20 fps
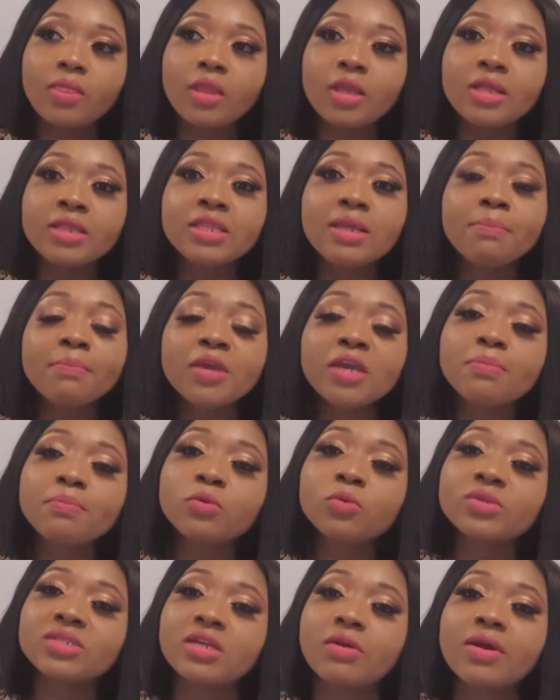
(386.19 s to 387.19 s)
the
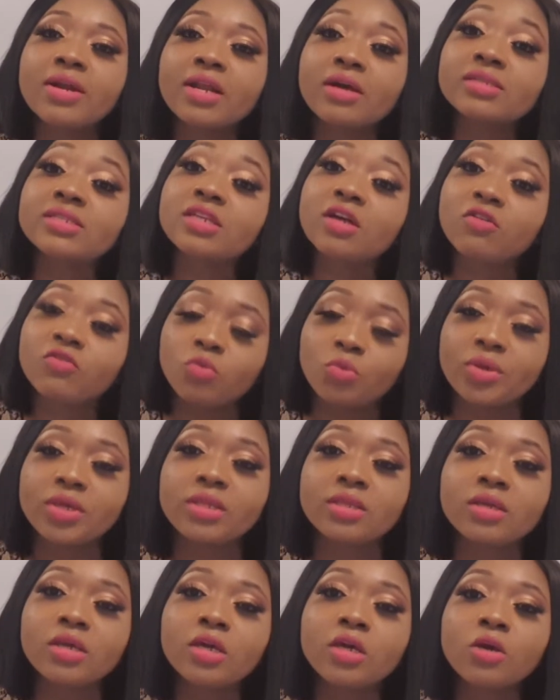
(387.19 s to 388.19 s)
people we surround ourselves
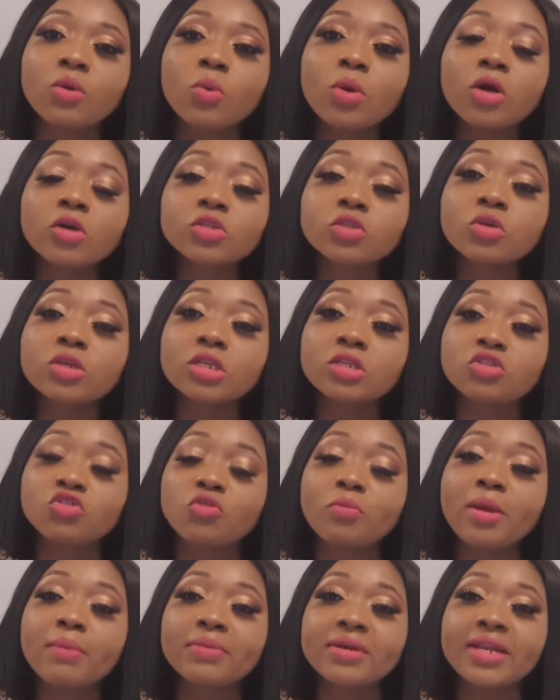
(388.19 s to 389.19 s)
with. We also need to
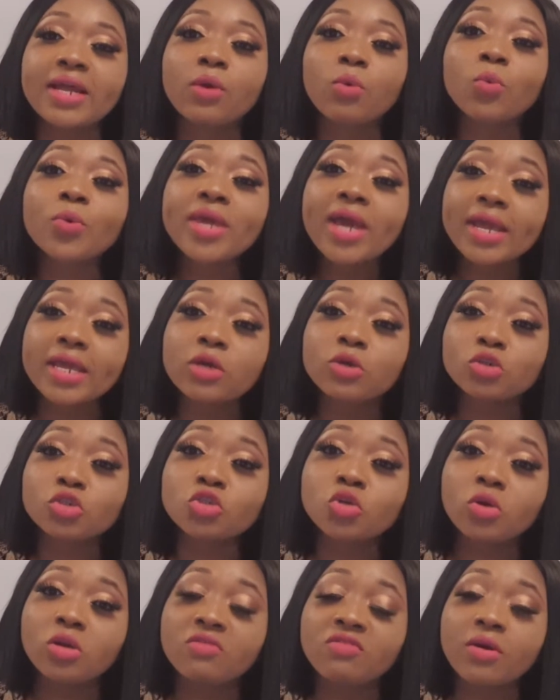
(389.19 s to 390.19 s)
remember that we are in
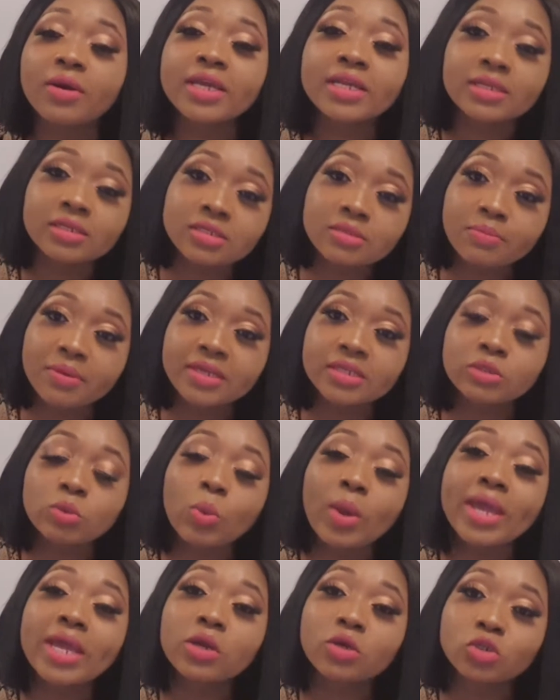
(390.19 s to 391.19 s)
control of our inner space.
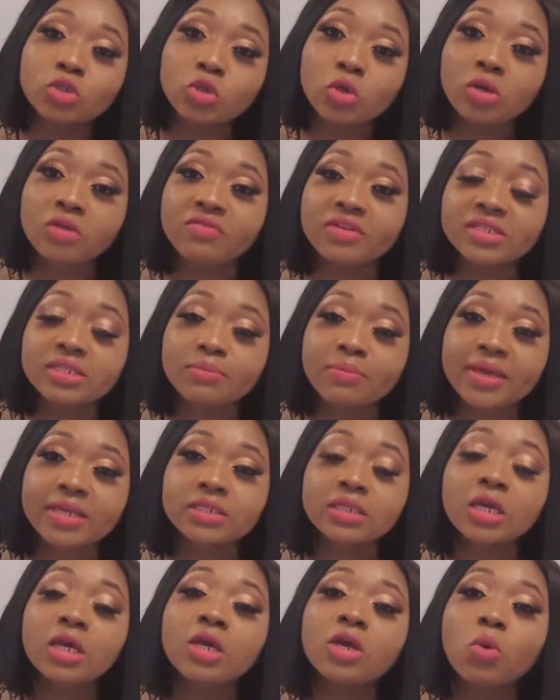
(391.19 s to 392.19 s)
We're in control of our space.